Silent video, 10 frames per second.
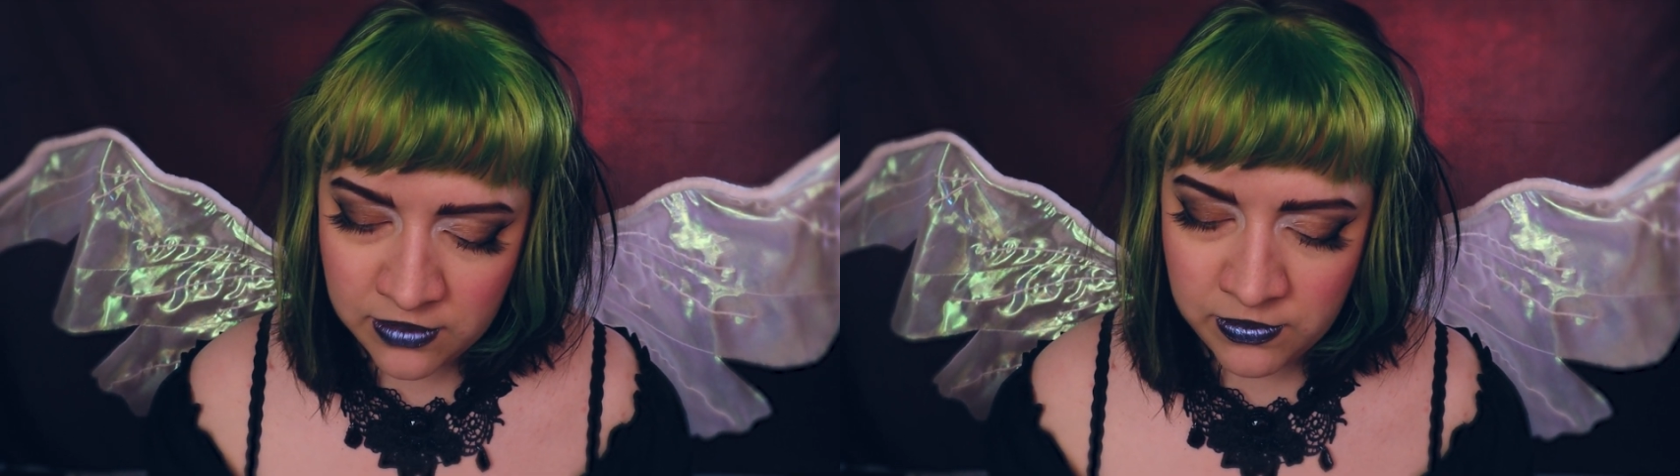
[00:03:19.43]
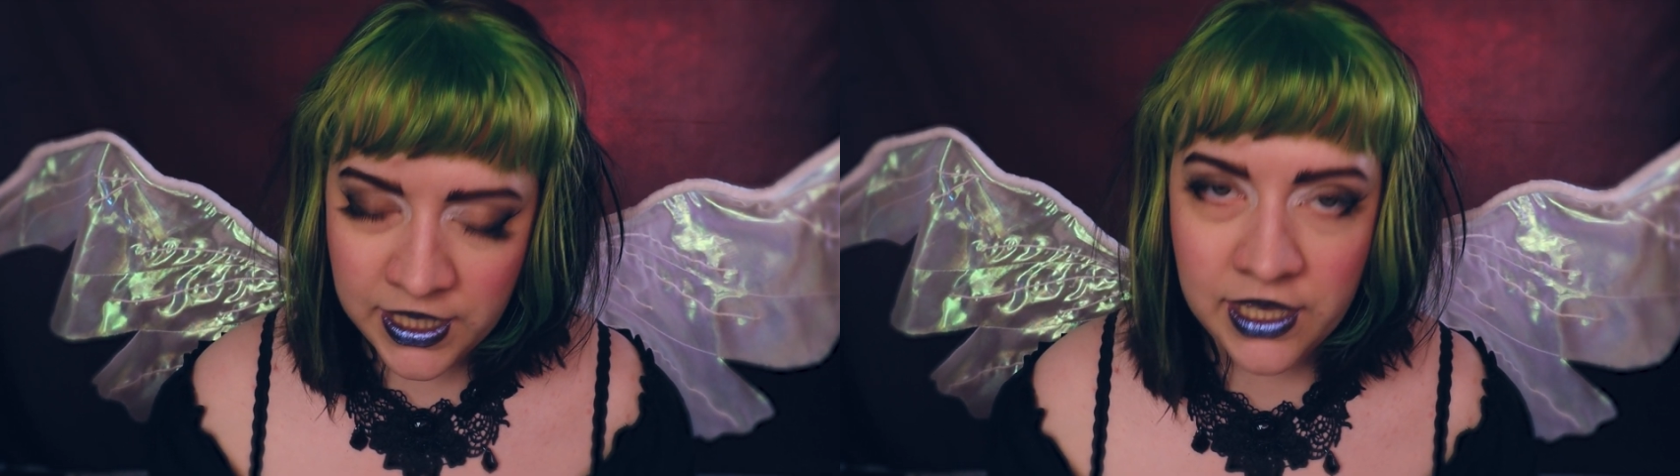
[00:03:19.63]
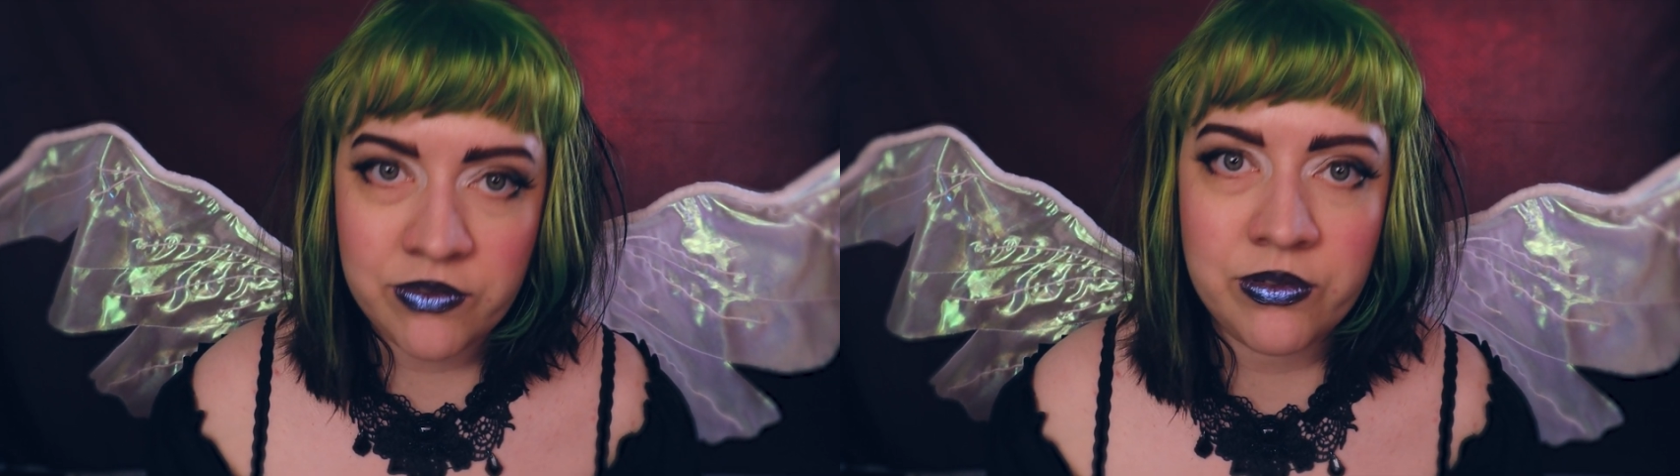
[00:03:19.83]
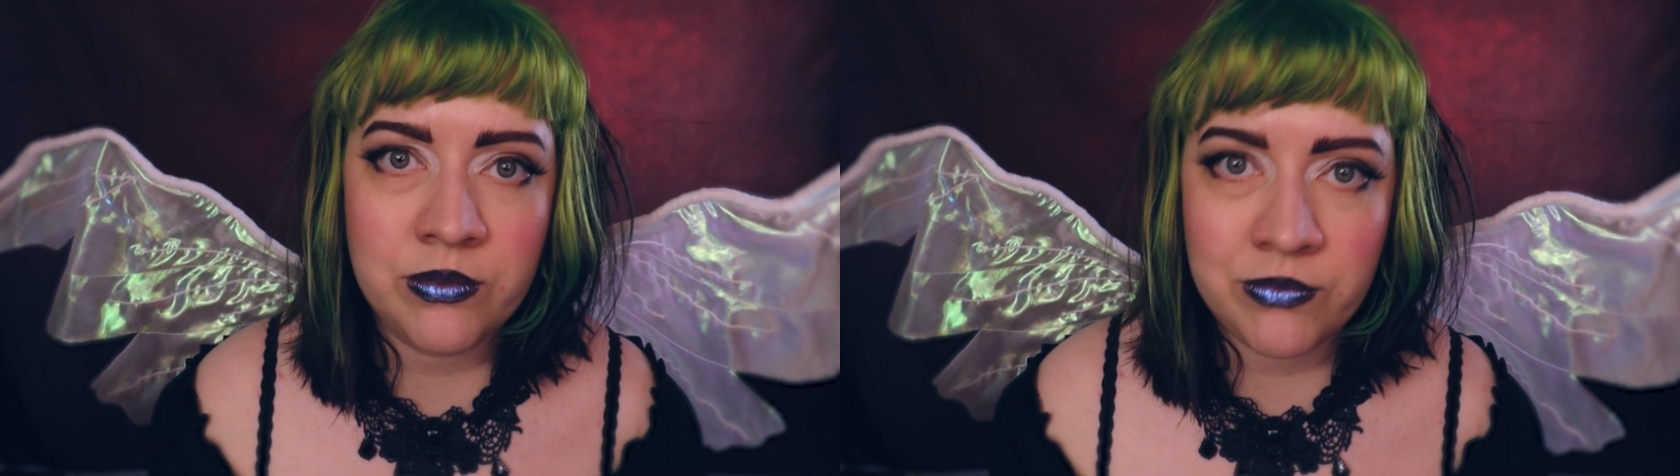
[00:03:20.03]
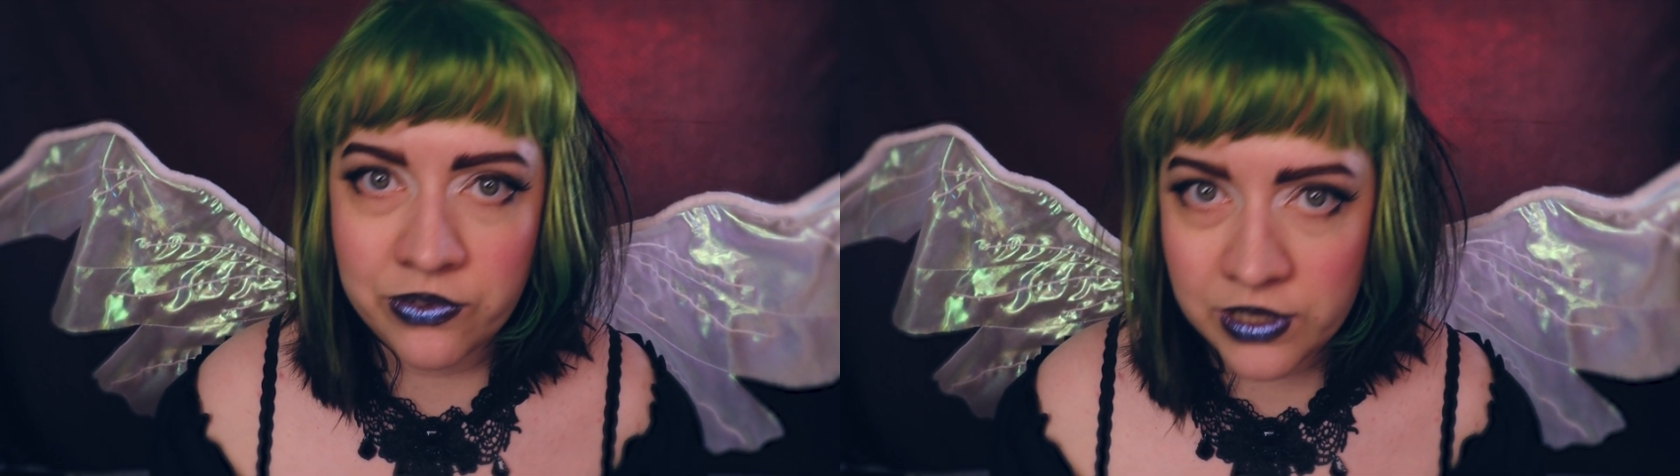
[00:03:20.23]
then we have
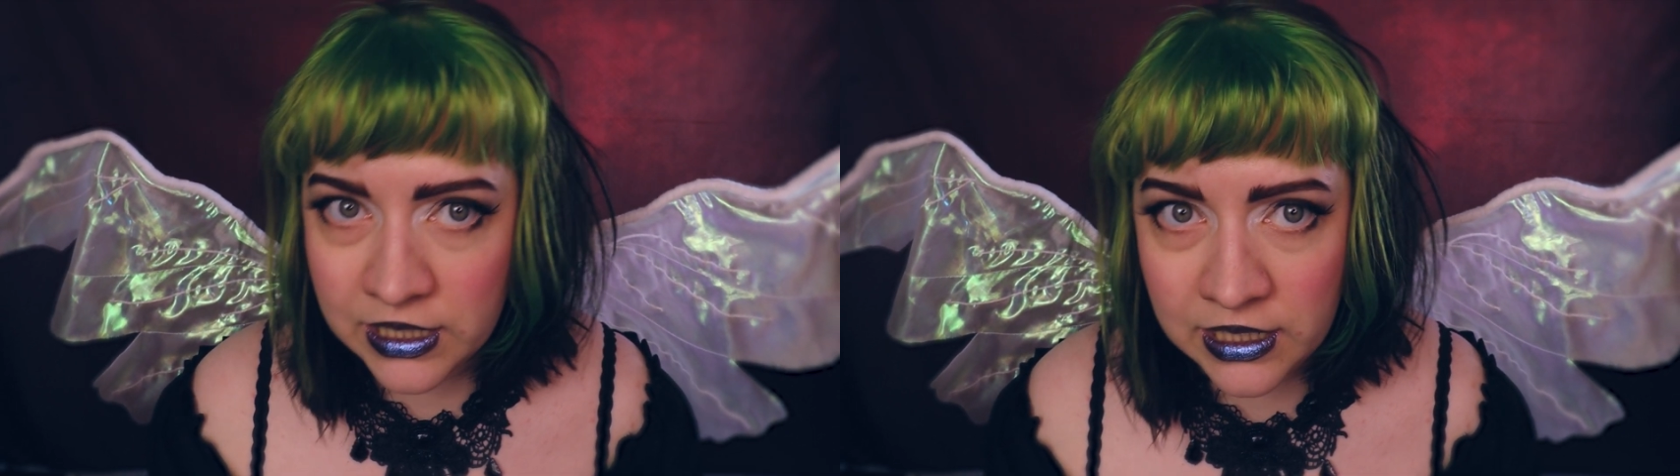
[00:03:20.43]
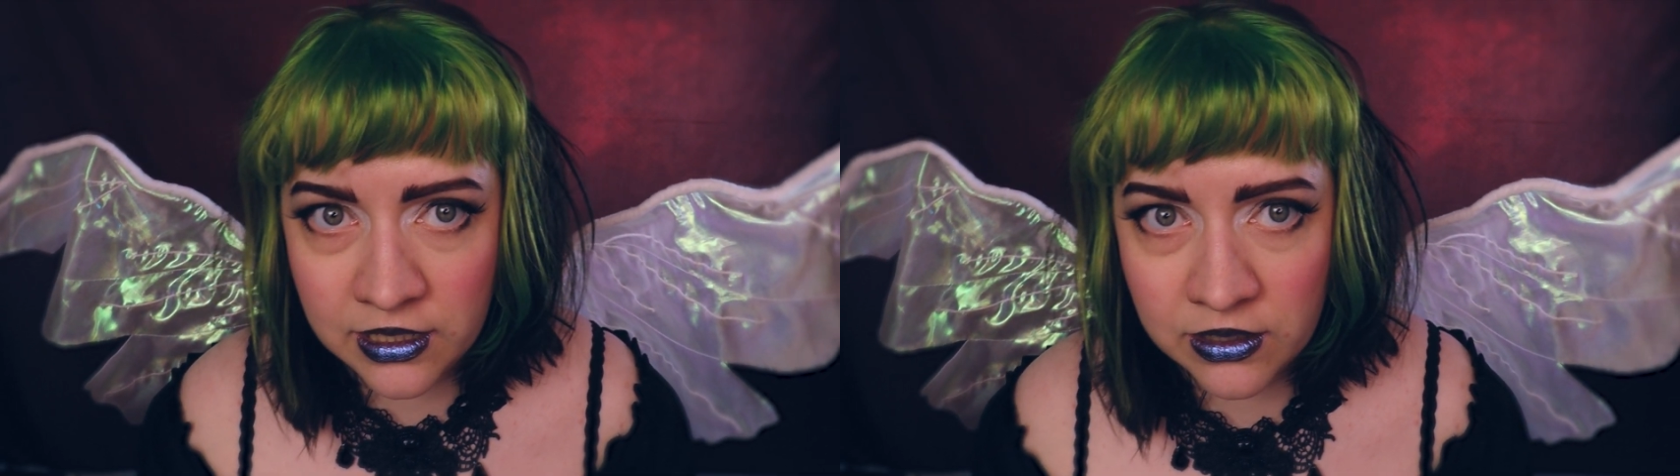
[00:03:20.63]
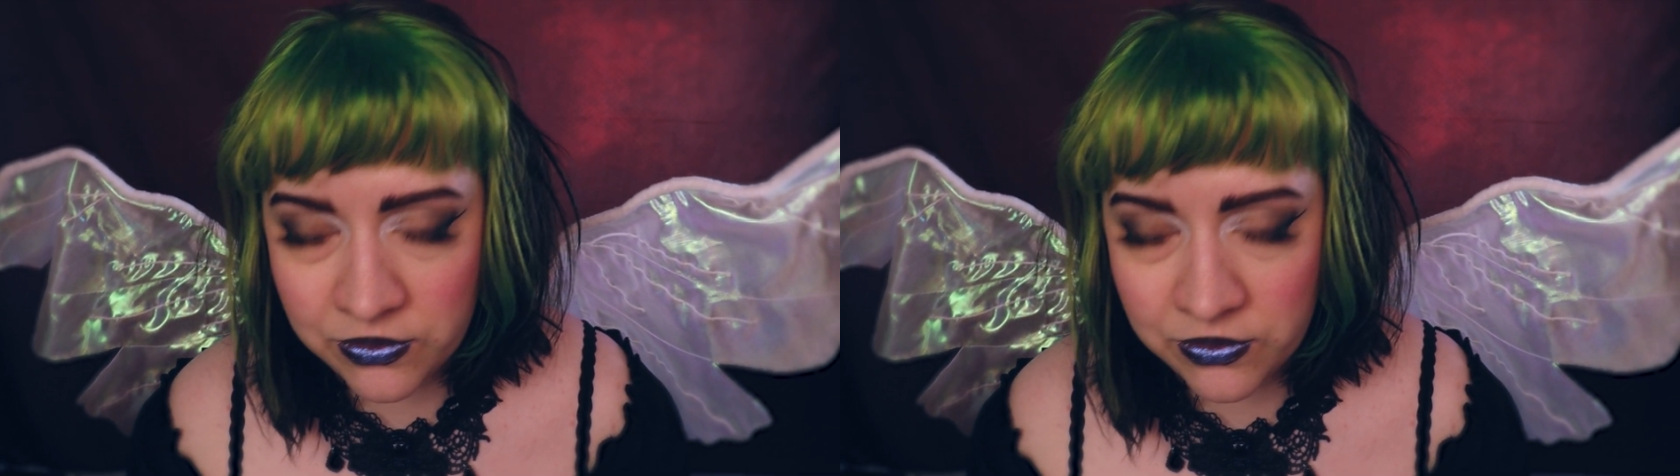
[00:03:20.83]
room for the